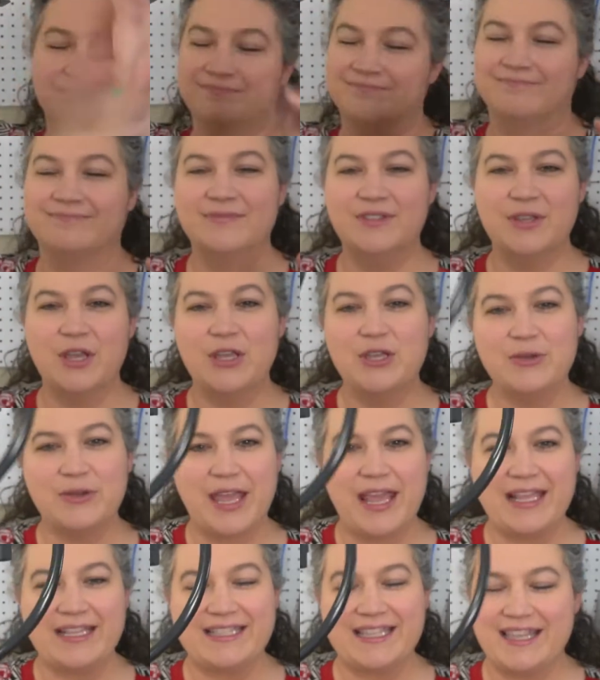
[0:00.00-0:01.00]
you
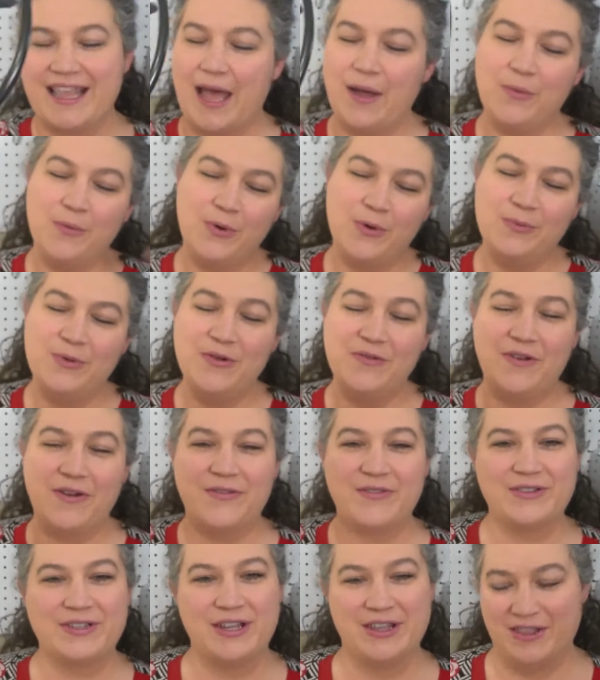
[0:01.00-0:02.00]
can't see that. We'll move
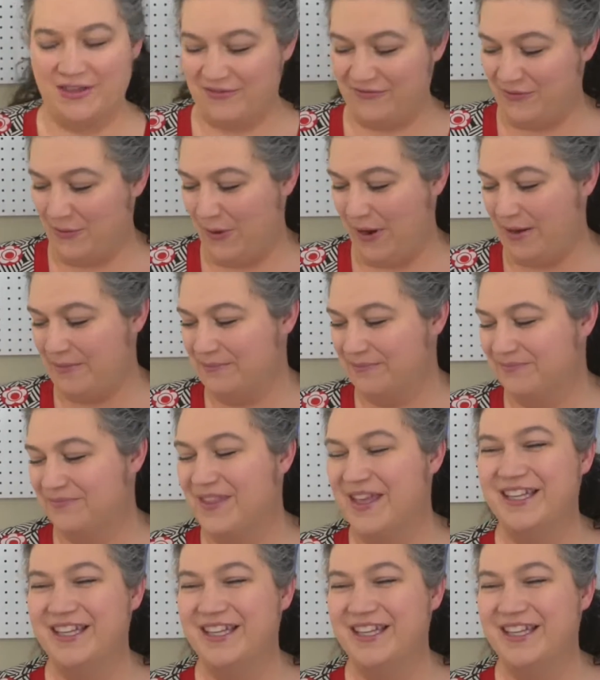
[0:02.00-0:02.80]
over to the form.